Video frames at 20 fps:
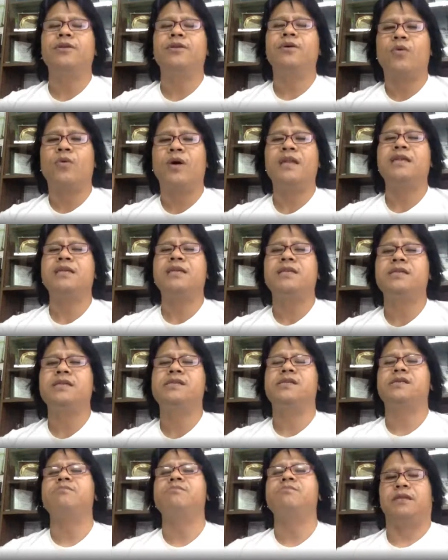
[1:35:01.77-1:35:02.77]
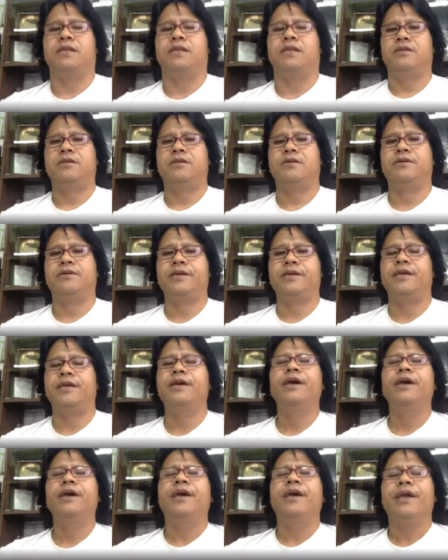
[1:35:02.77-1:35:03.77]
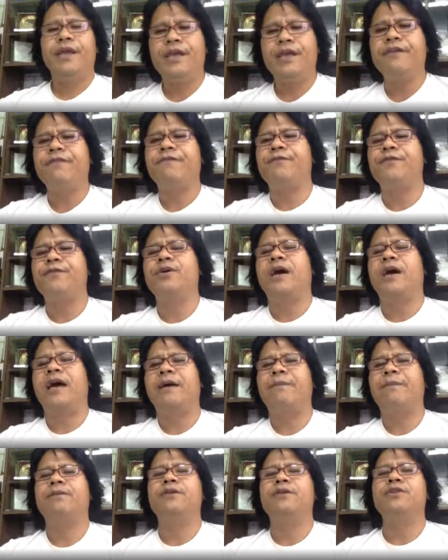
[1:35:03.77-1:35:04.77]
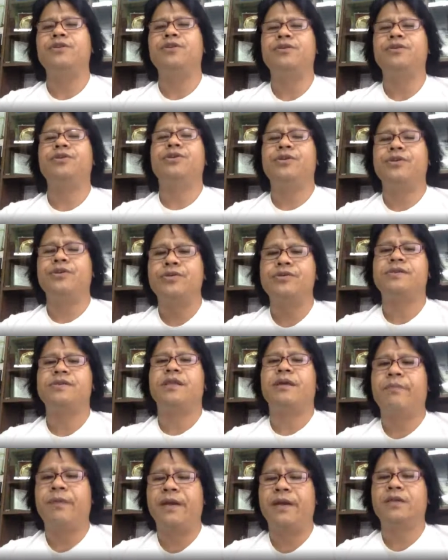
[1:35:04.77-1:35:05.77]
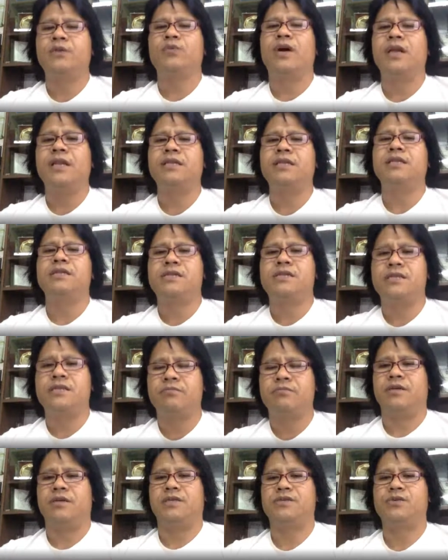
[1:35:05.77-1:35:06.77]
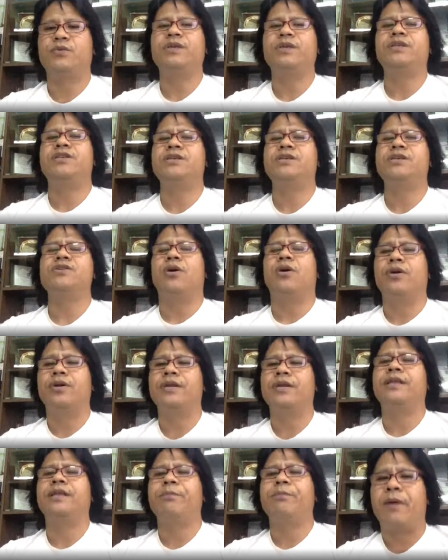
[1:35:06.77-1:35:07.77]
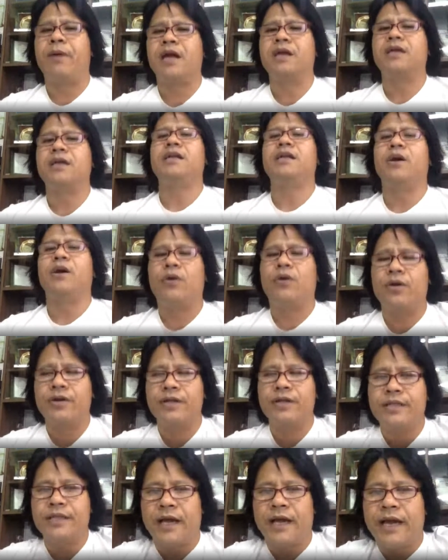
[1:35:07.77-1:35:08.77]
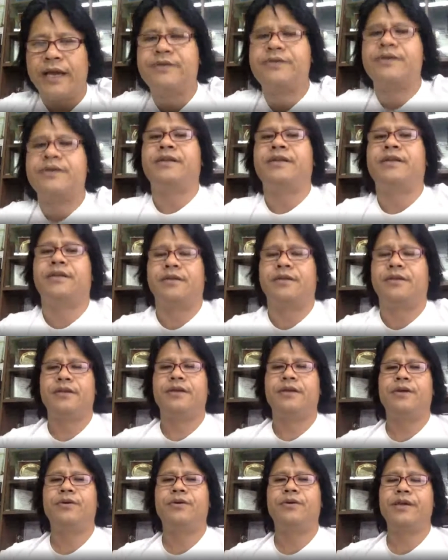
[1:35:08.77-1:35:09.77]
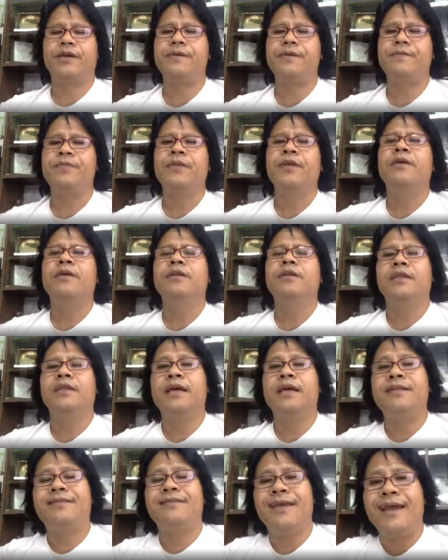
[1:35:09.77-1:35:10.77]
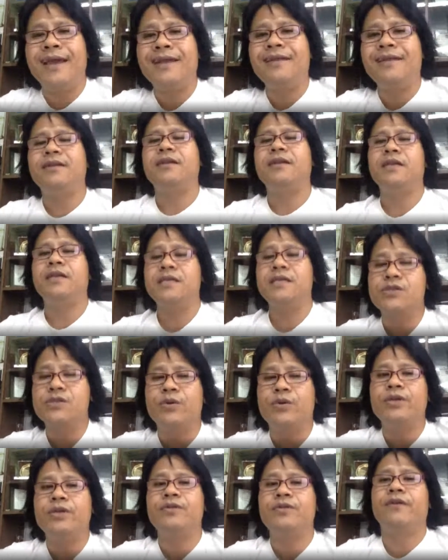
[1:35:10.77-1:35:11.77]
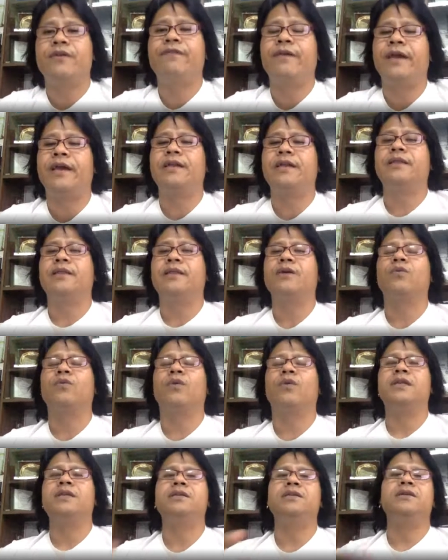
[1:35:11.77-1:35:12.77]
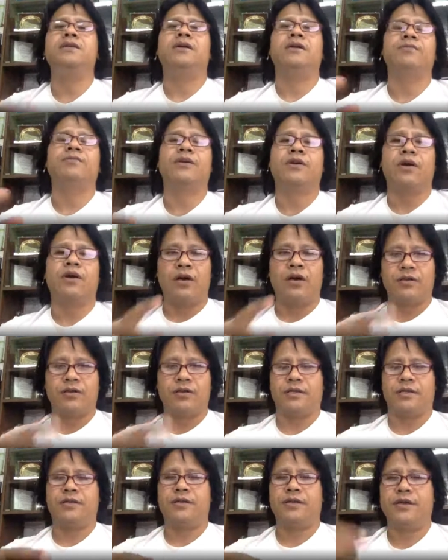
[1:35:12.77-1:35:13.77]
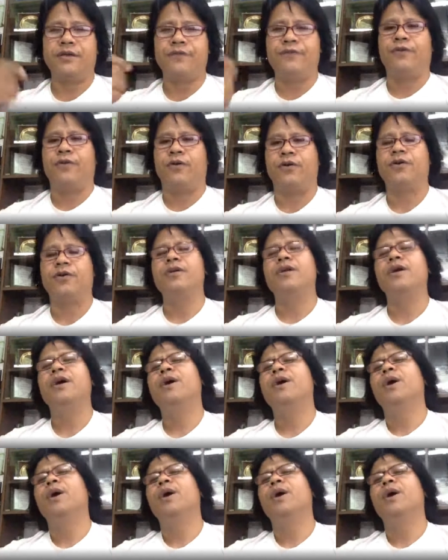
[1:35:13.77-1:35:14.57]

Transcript: quality cement. Okay, if you happen to use the bad quality cement, which is already hydrated, okay, then that is going to affect the quality of the concrete. Therefore,